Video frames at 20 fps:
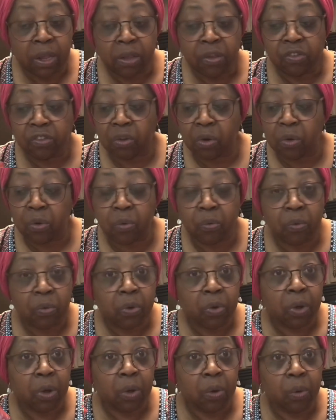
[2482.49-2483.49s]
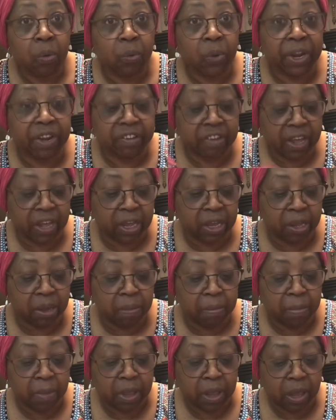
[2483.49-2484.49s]
So we take
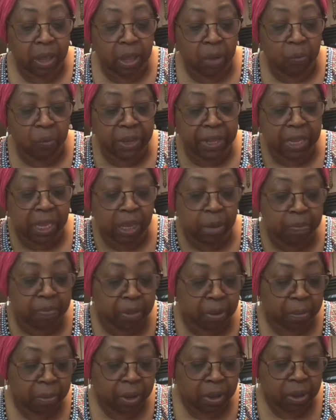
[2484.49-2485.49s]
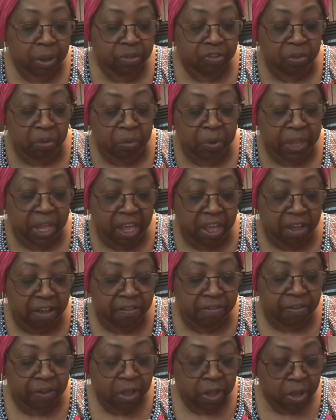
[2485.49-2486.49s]
them and we keep them. So we
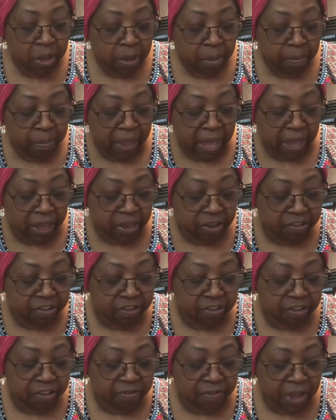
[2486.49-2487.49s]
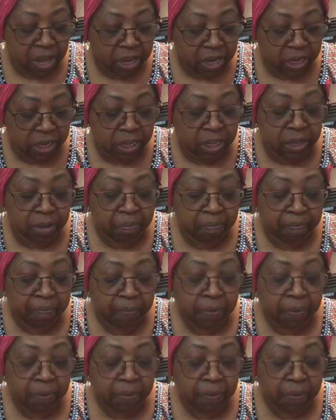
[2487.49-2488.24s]
have packages of honey.